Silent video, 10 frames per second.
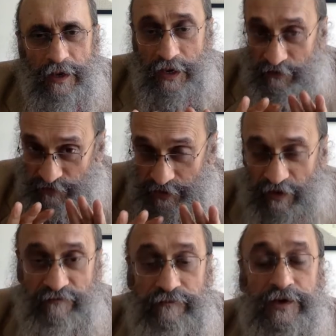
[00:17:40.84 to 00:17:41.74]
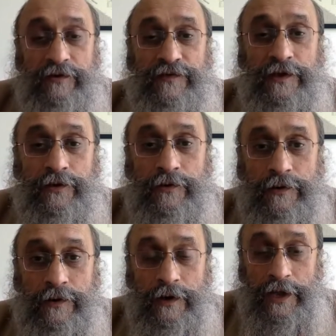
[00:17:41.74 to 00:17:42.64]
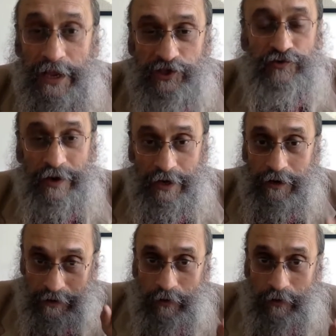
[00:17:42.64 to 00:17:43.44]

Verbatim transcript: Even the government of the U, uh, Israel,